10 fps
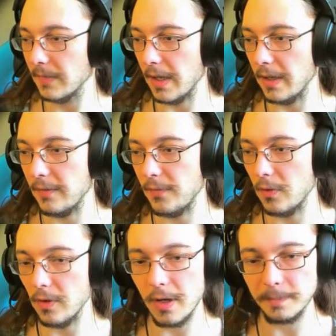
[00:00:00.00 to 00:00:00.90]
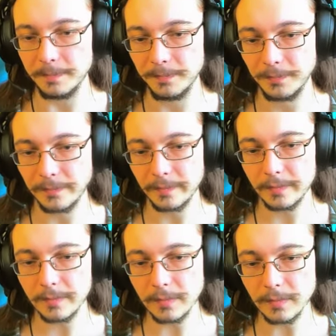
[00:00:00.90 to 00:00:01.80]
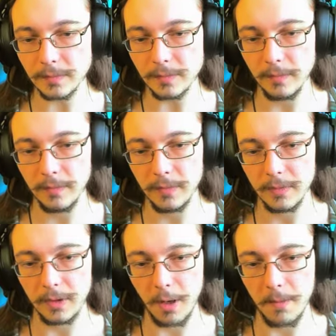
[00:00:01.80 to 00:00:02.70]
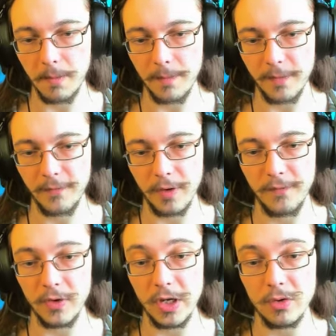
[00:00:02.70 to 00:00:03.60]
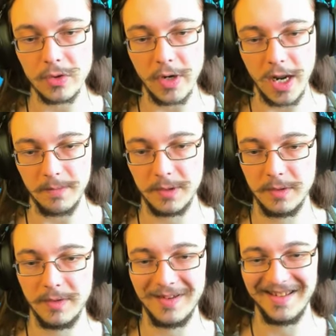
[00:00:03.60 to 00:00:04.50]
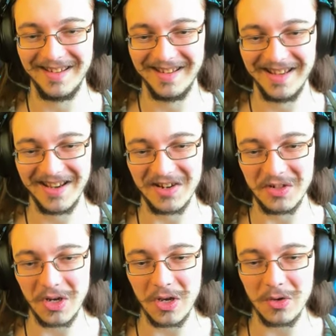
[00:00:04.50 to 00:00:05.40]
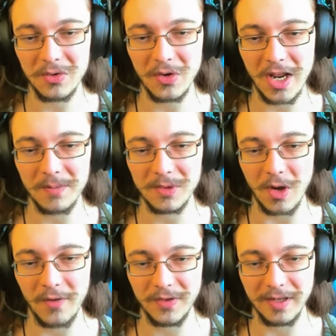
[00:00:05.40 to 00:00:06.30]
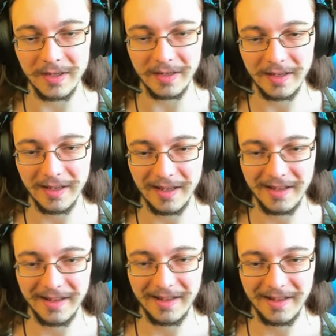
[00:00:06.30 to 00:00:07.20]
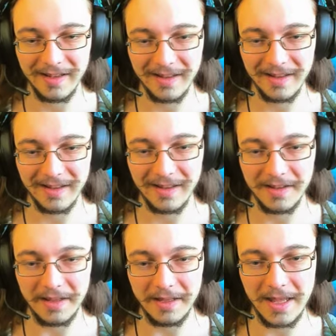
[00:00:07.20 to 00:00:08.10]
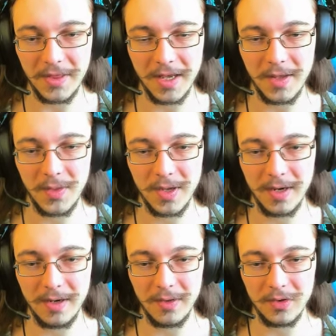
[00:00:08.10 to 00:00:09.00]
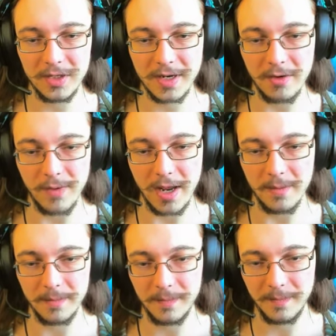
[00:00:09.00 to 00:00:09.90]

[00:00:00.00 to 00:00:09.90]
And for um um for, for usernames. Cuz usernames often they they they're just kind of random